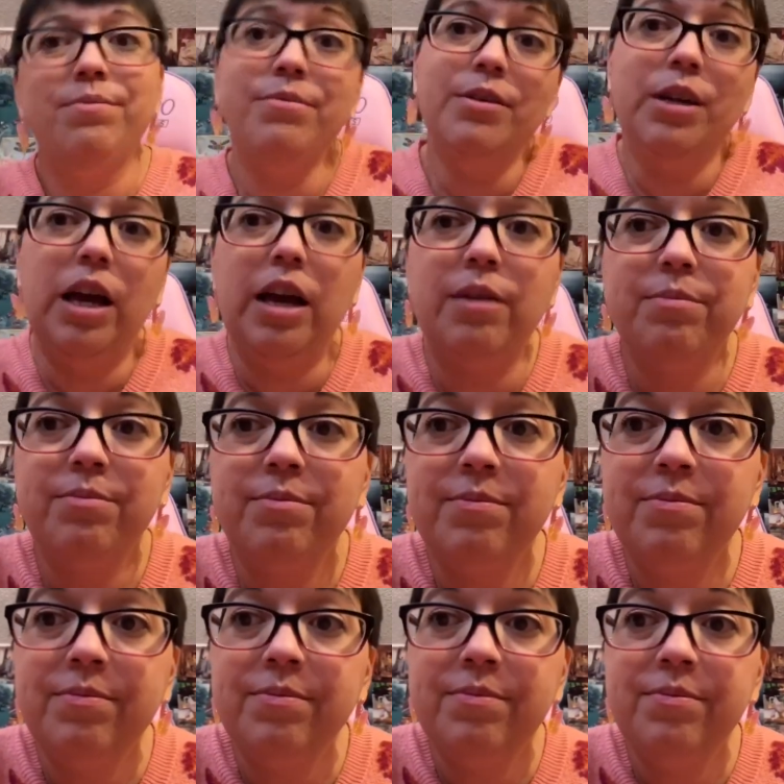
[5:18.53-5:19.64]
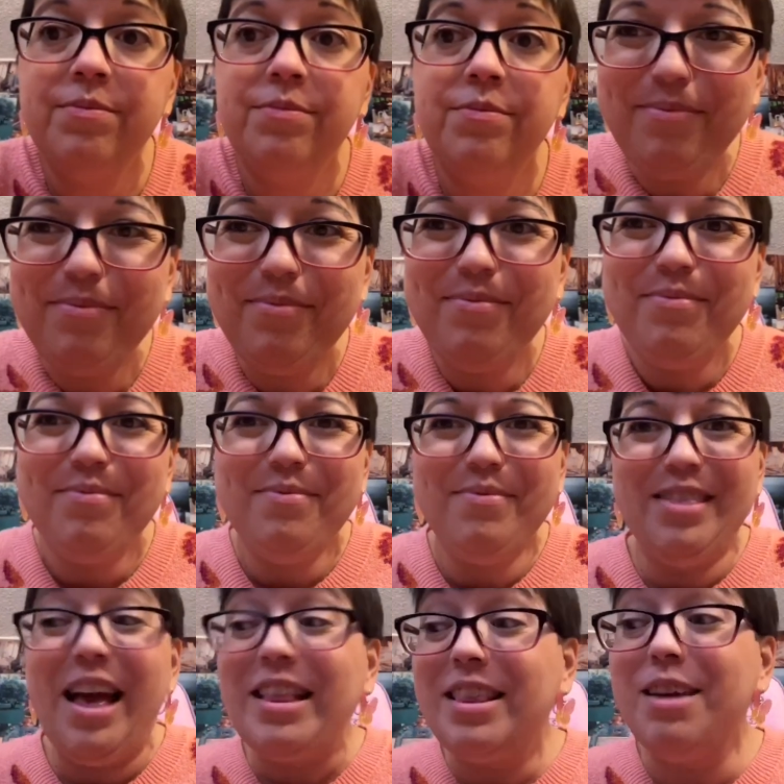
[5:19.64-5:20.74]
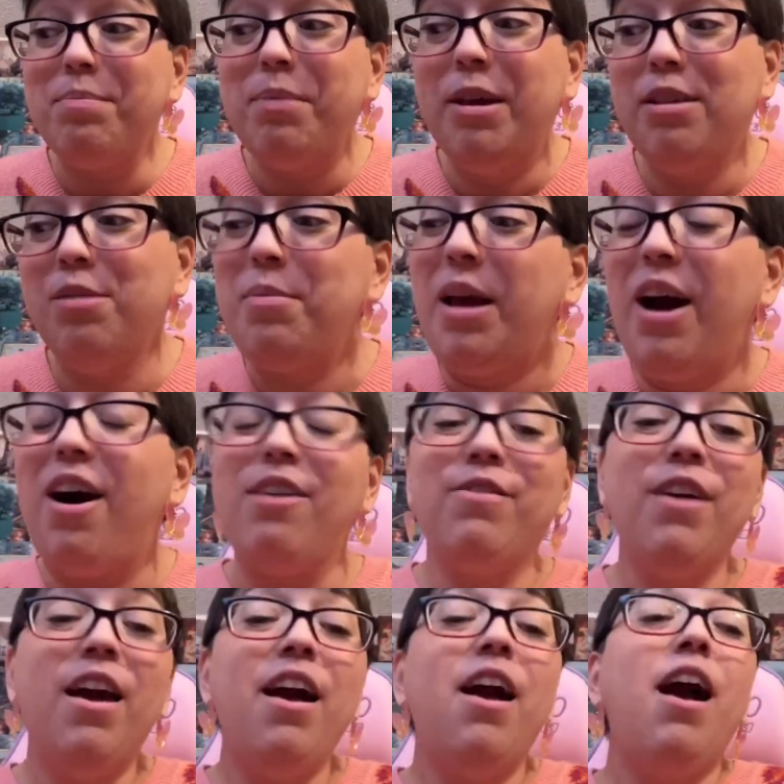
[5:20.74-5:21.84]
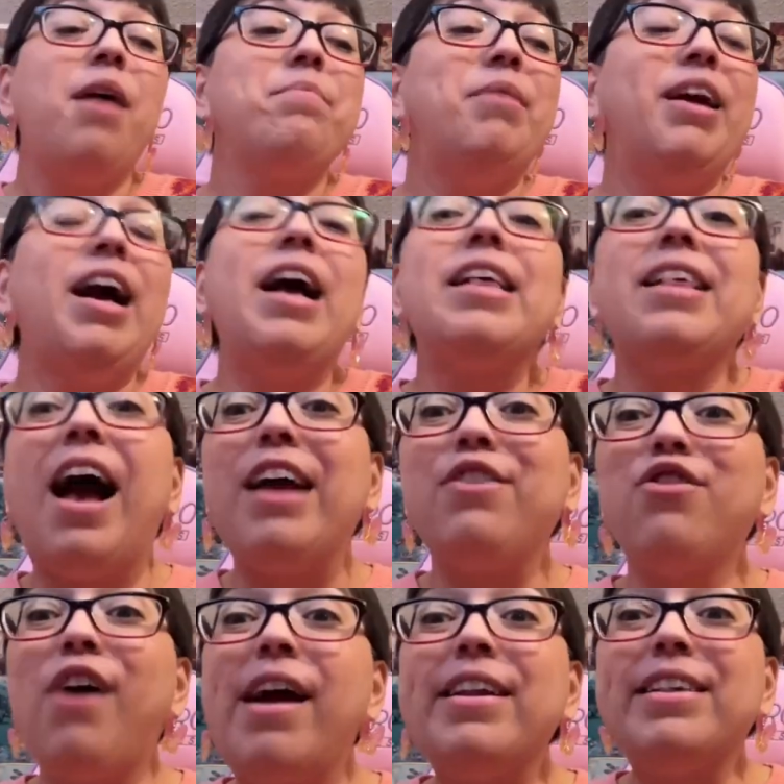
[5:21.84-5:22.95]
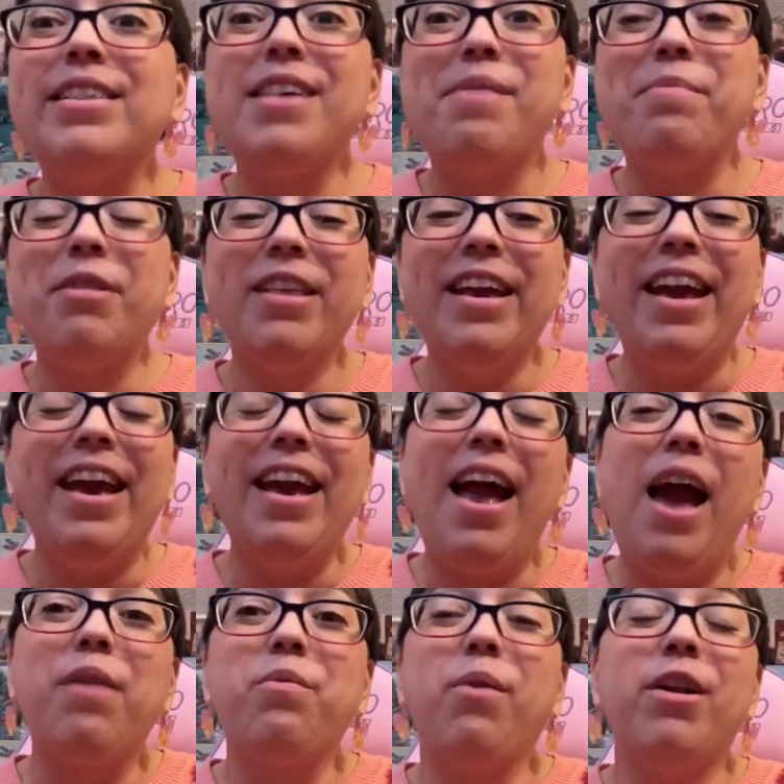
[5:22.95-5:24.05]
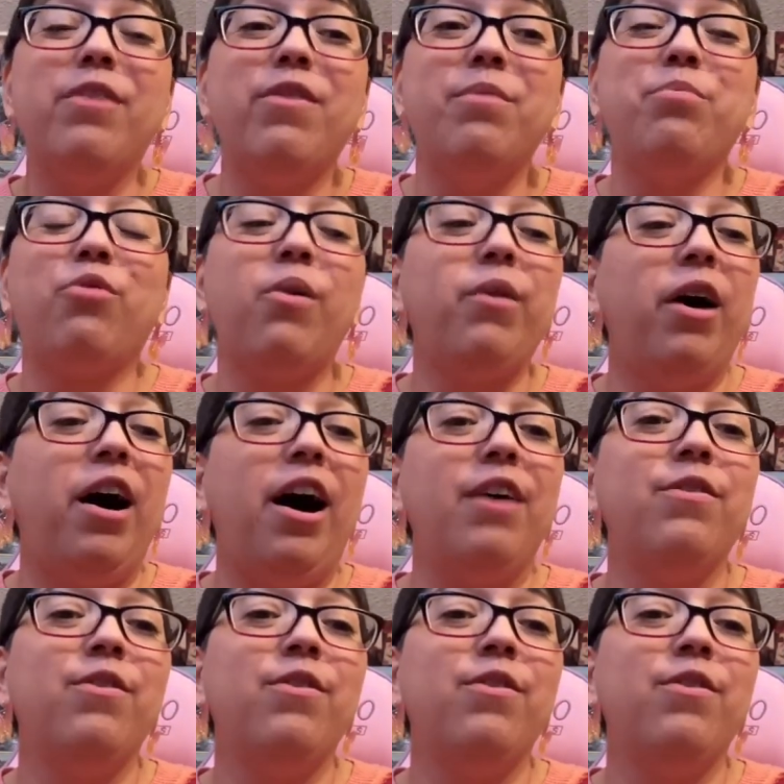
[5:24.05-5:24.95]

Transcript: Okay. That did piss me off, because I tried assembling it, and one of them broke off.